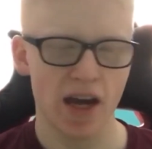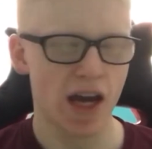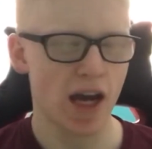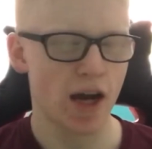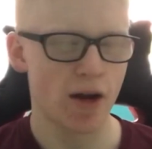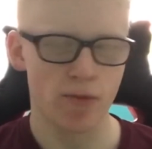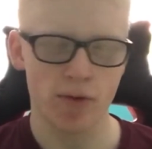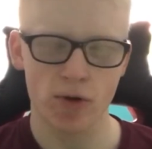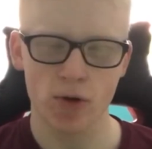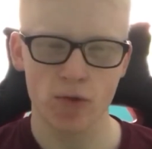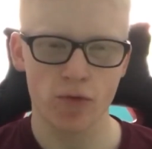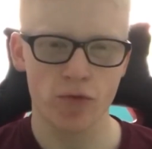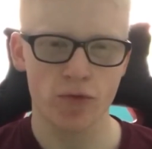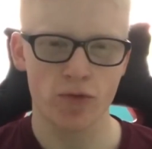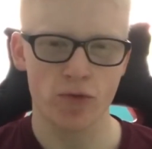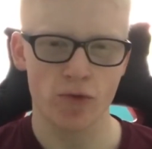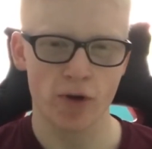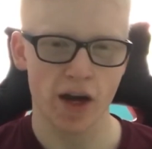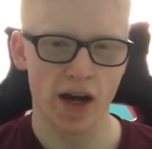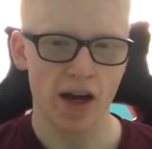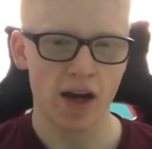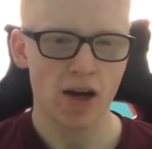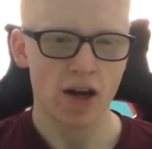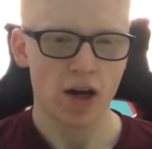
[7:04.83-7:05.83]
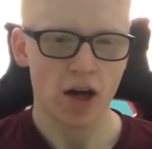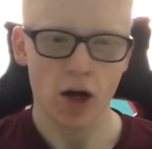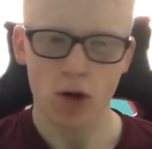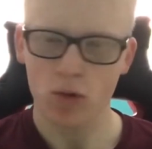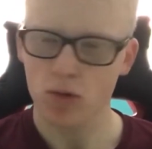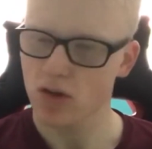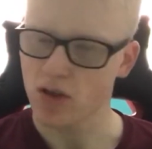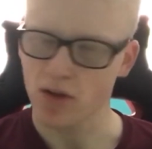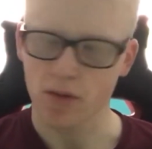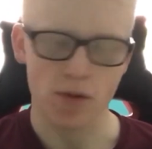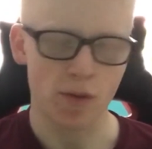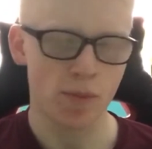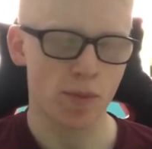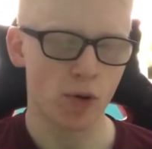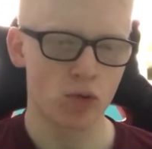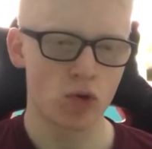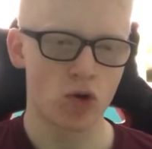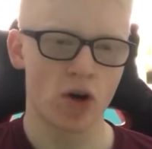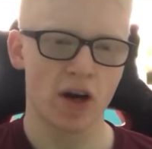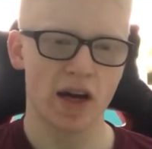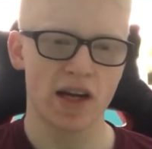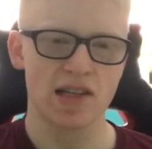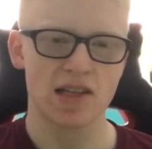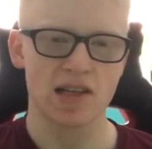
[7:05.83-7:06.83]
Aerial threat, holding up the ball
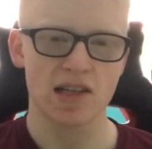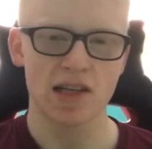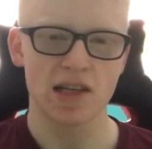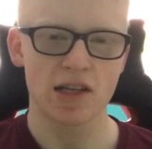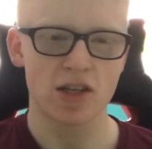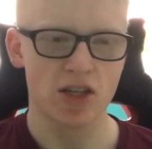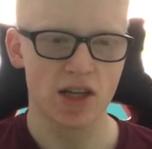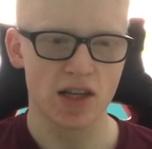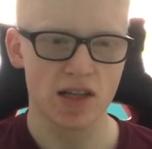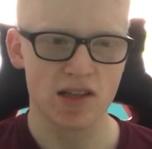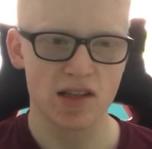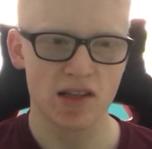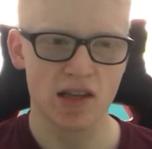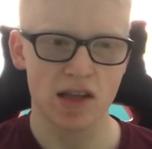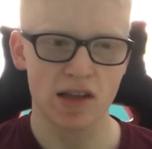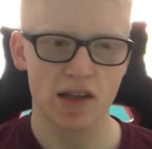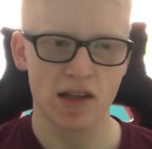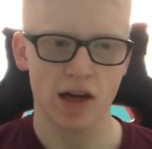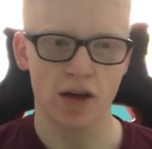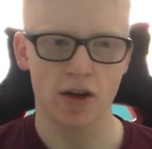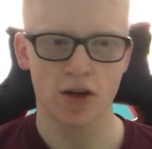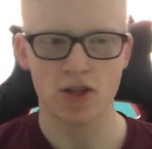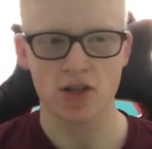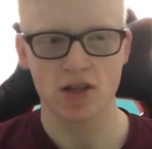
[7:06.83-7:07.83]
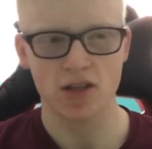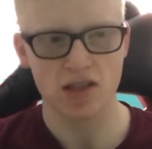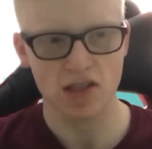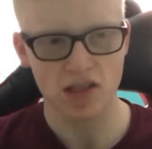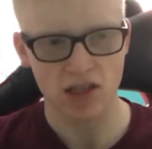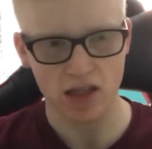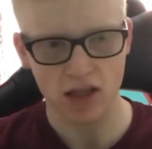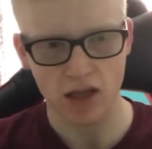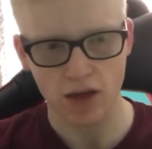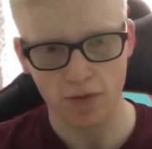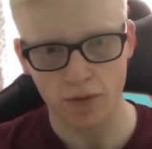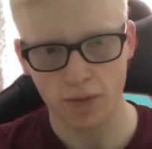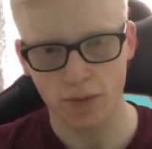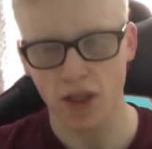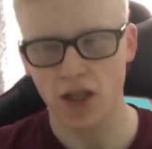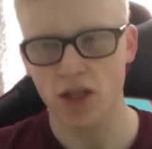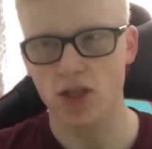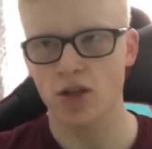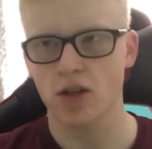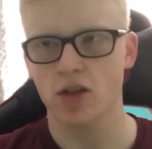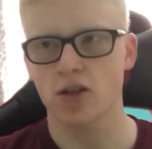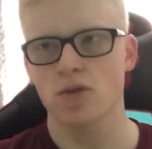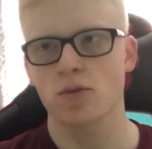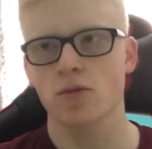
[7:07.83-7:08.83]
nicely, chesting it down, as you can see there from that
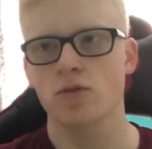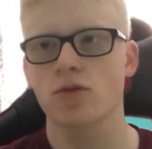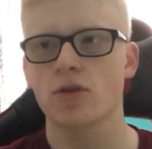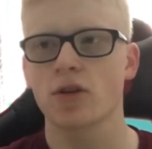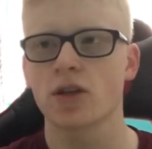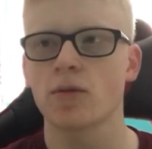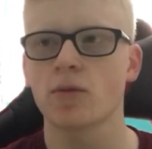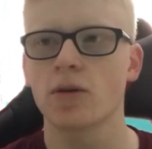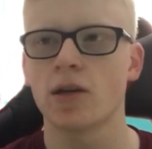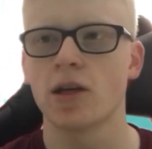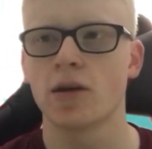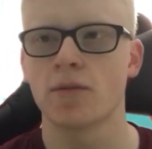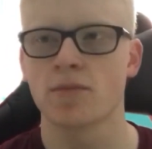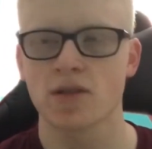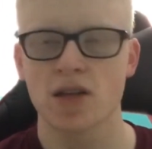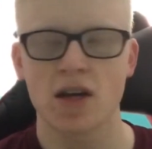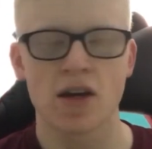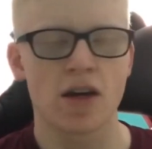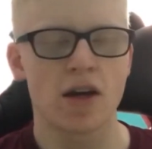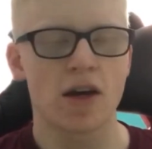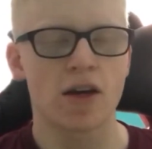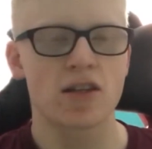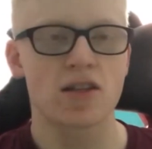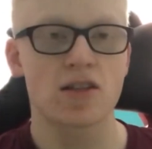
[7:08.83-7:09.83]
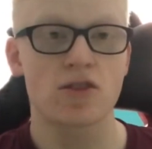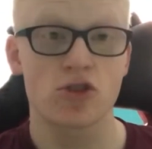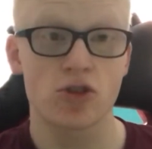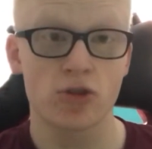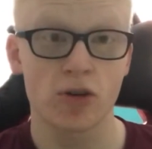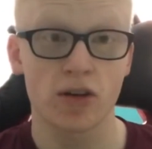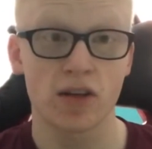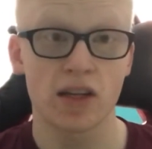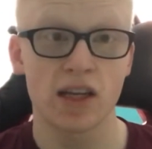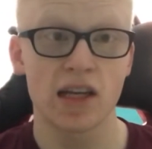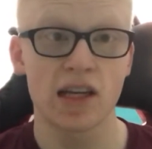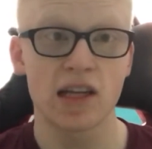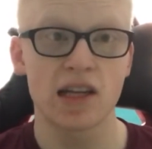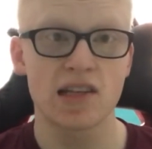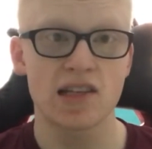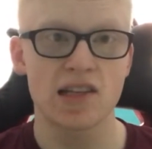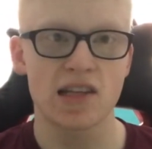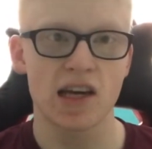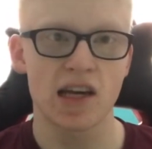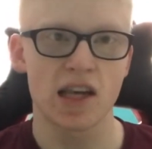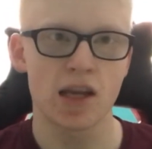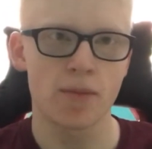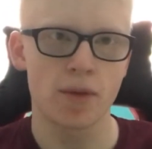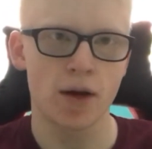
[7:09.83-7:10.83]
chance with Johnny Williams, nearly
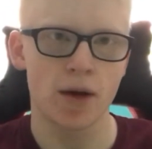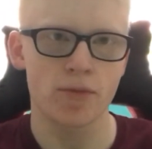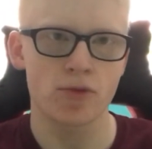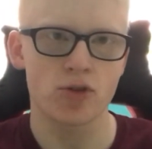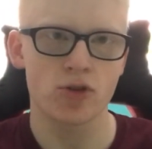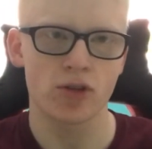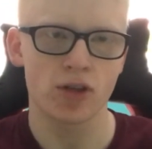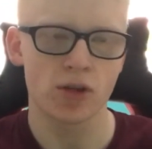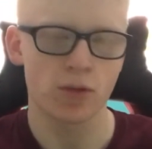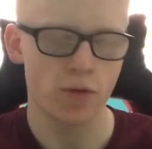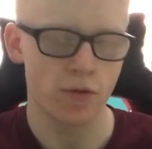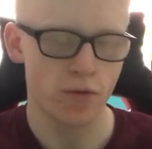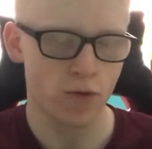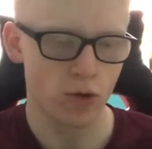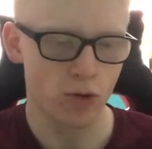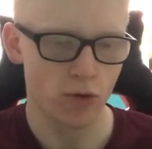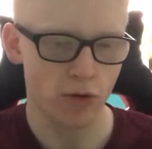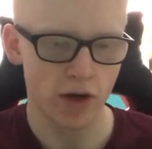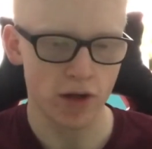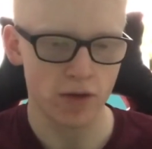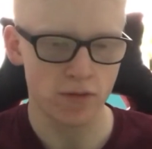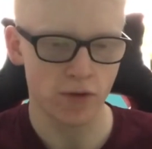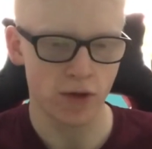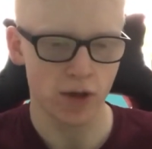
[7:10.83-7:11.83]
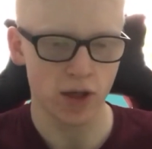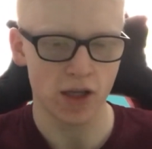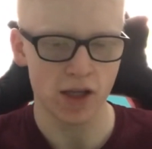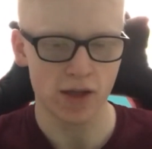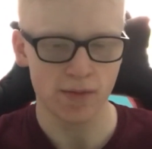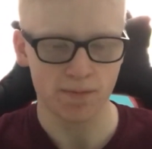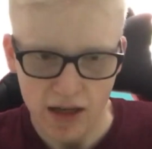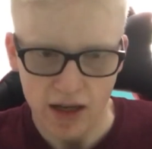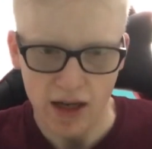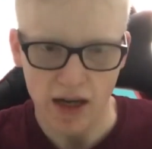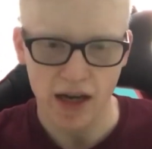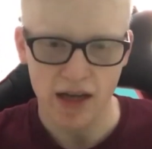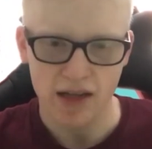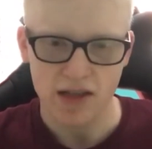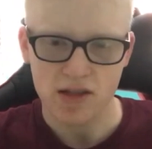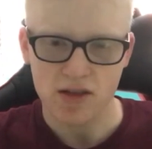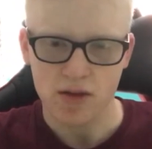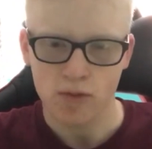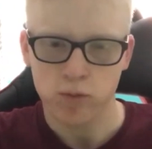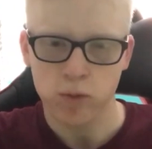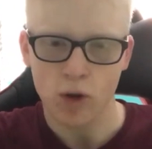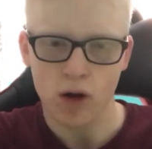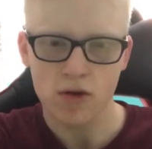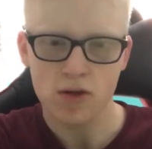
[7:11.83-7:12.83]
setting him up. Johnny with a great volley. And
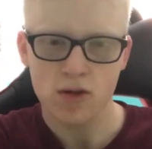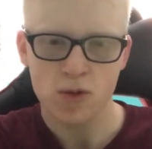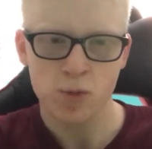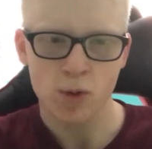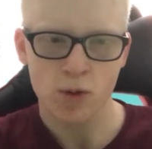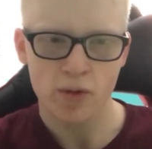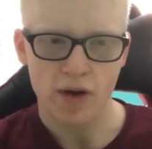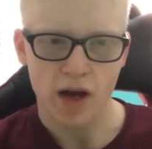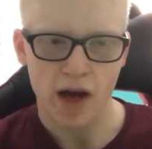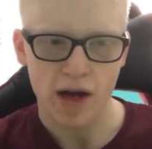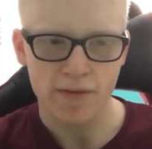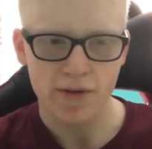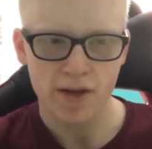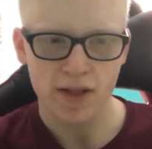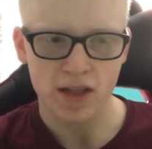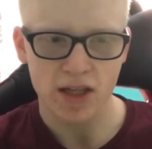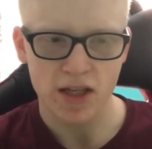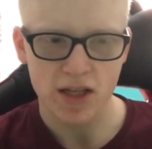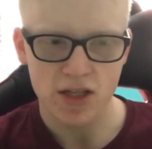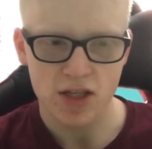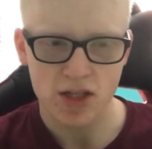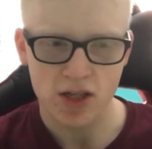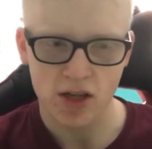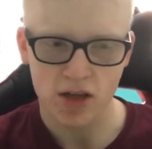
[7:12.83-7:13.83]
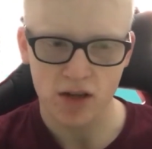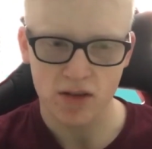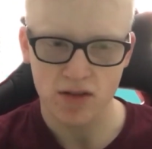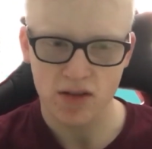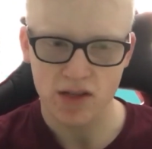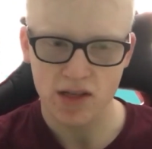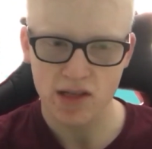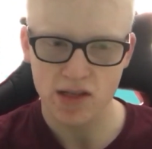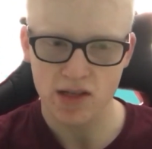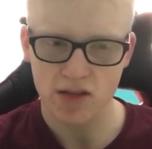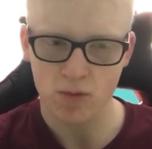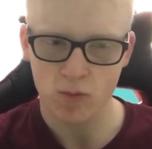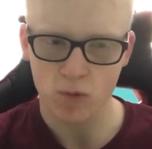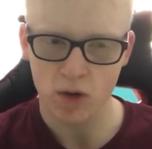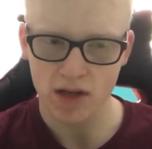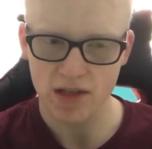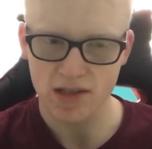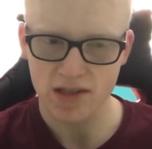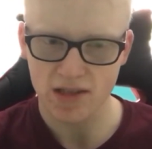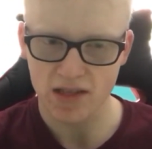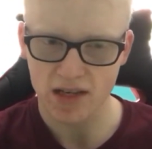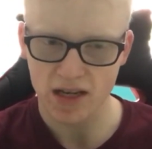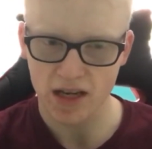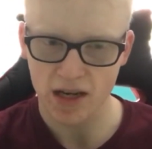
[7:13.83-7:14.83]
whilst we were having these chances,
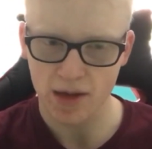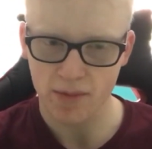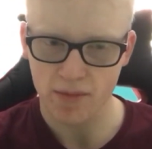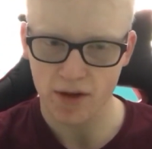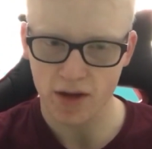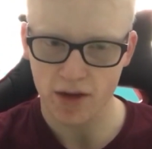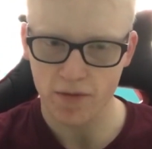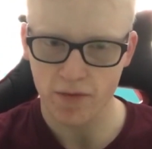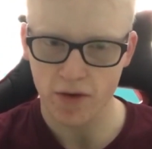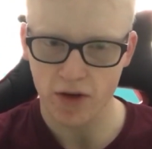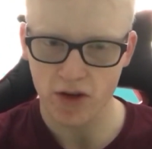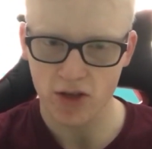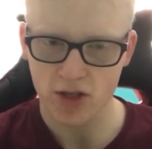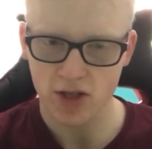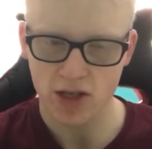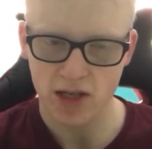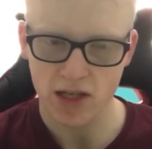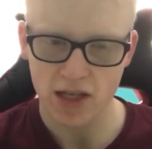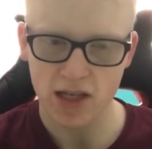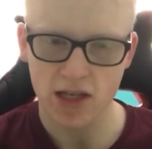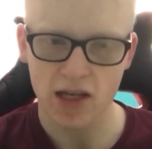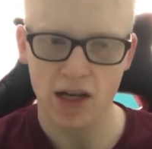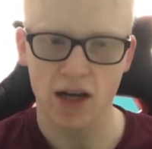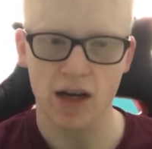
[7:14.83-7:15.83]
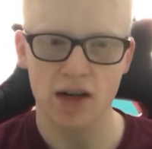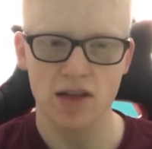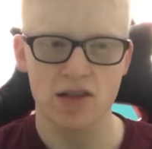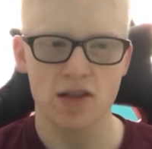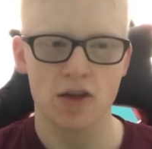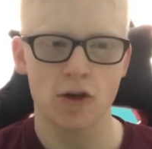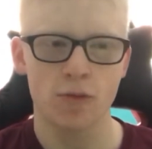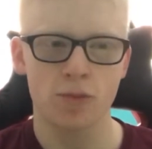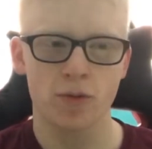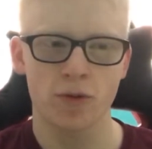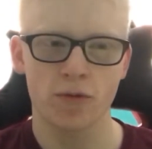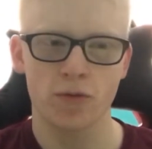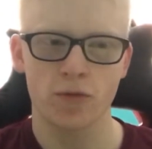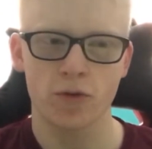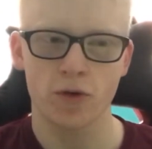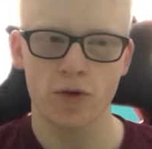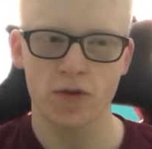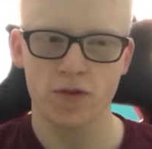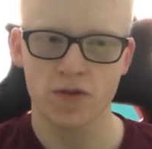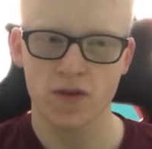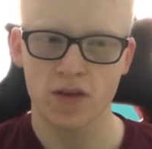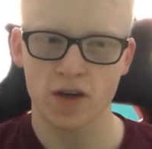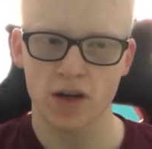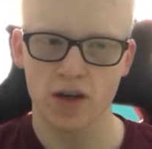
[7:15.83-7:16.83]
West Ham eventually cut us open for a
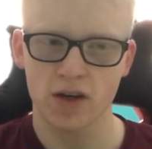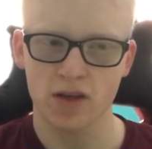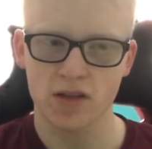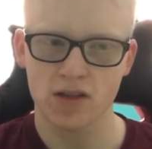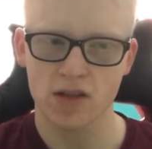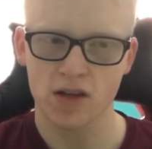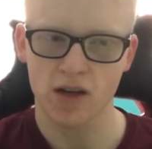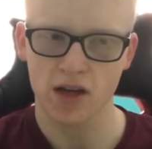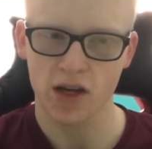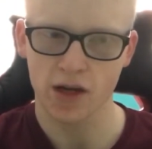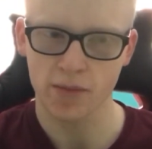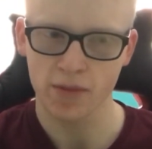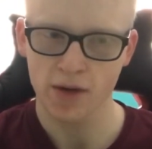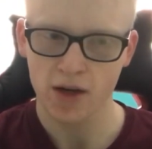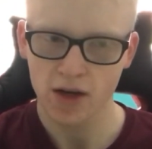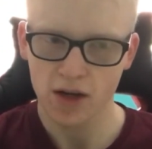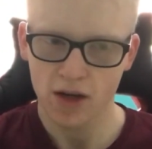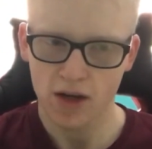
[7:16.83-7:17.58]
third time.